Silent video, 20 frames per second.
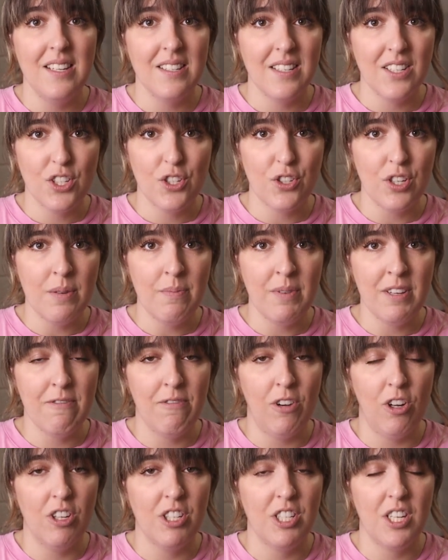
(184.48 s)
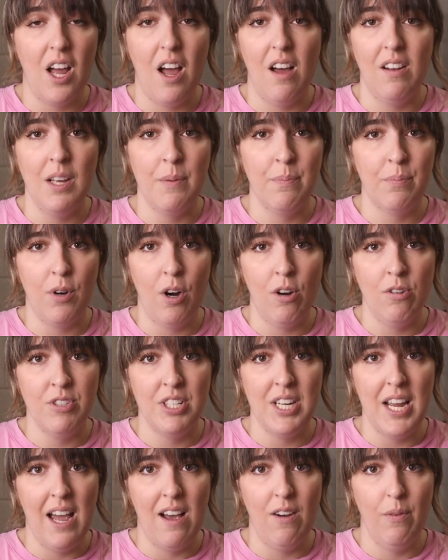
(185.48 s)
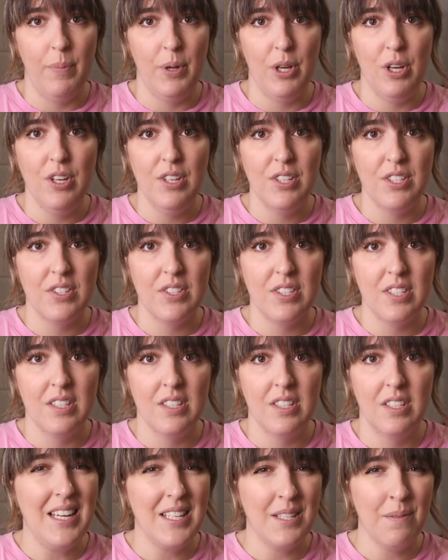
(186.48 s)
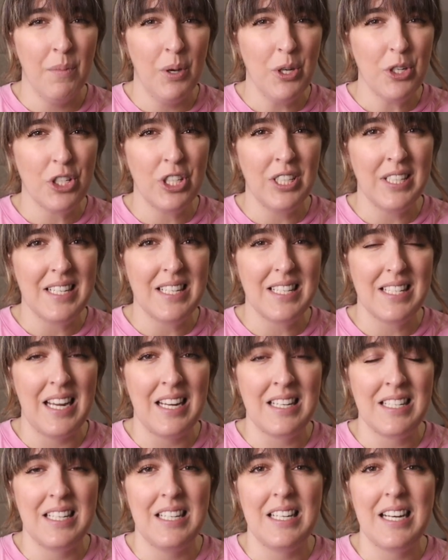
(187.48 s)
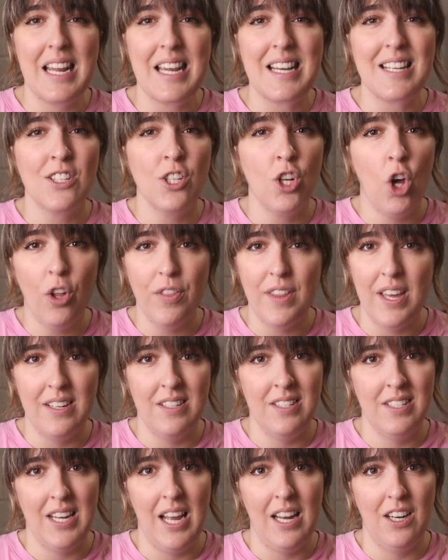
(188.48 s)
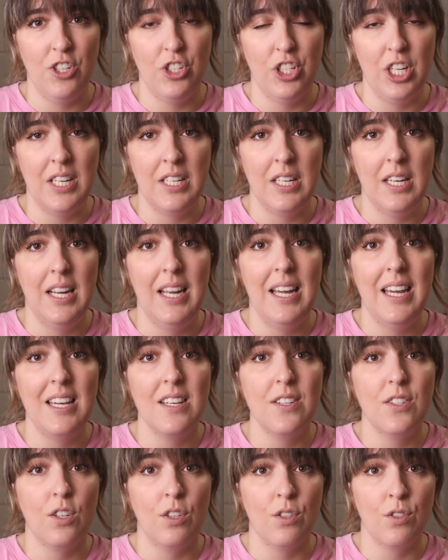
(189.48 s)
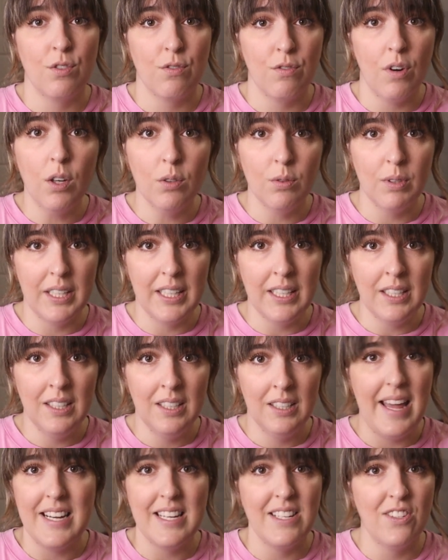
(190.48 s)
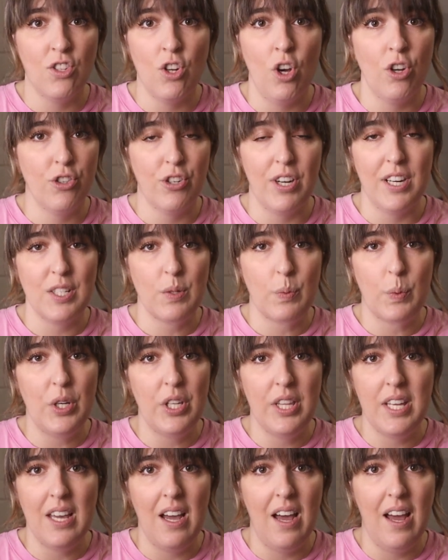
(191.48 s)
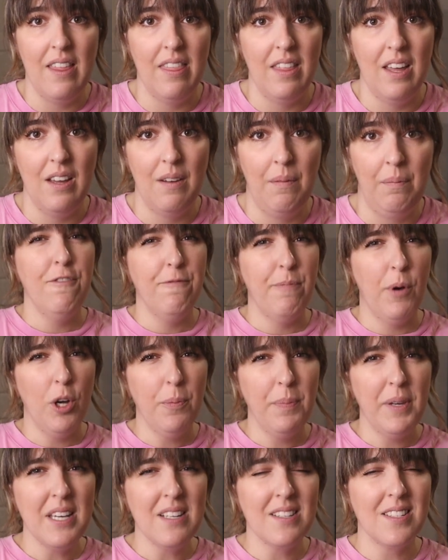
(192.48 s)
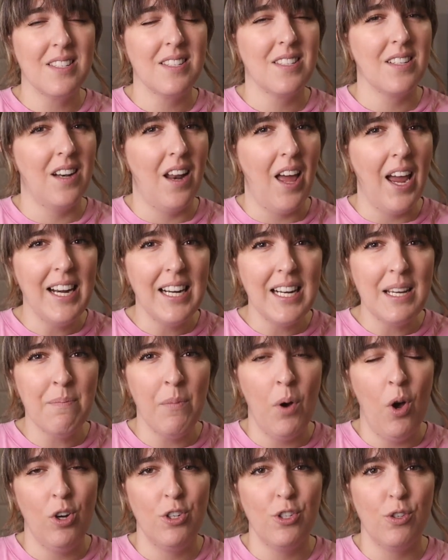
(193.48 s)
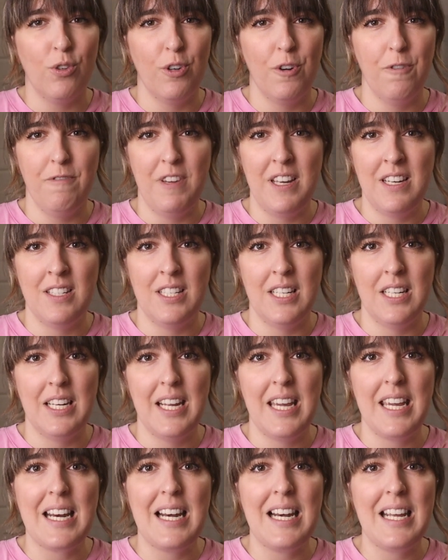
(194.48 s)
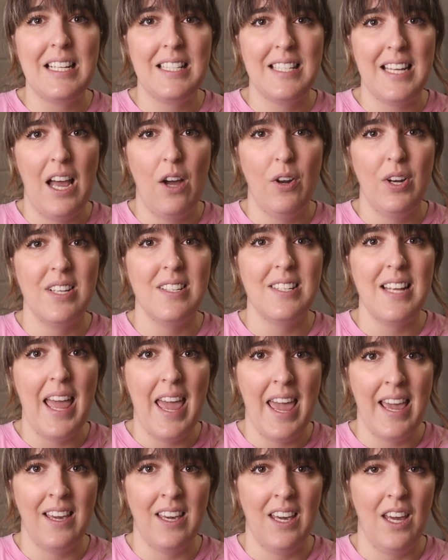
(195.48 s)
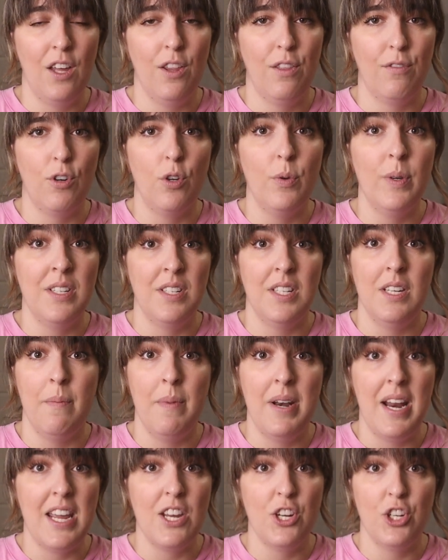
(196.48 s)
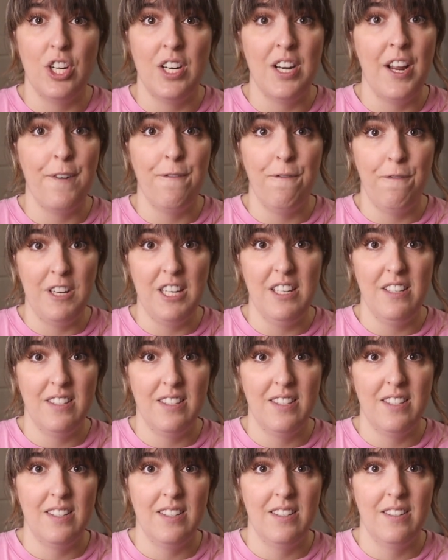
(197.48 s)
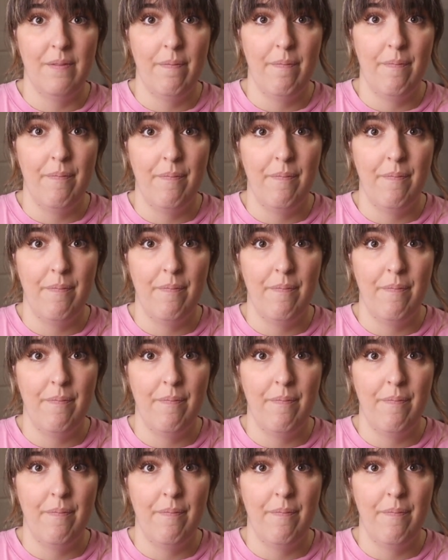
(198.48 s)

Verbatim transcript: He's extremely volatile and prone to outbursts. He's emotionally stunted, he's not that intelligent, he's controlling, and he's not trustworthy either. If Bob gets slightly mocked or offended, he lets out his anger through intimidation and fists.